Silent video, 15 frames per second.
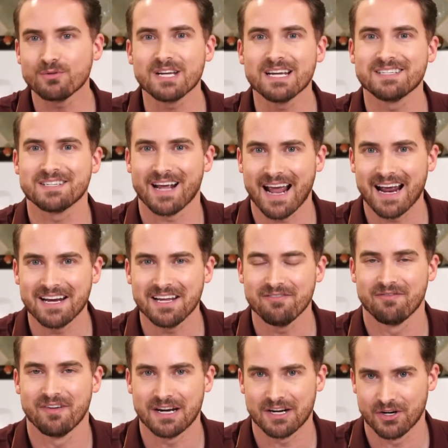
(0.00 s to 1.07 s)
taste any
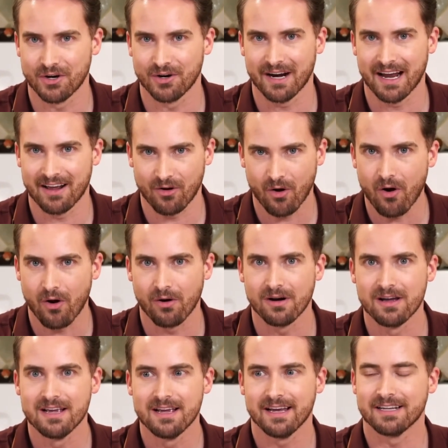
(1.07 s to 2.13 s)
vinegar at all.
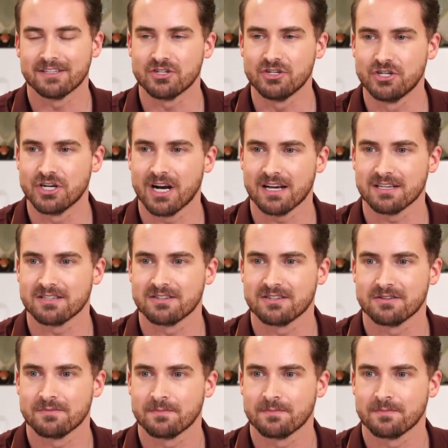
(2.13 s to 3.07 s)
It's just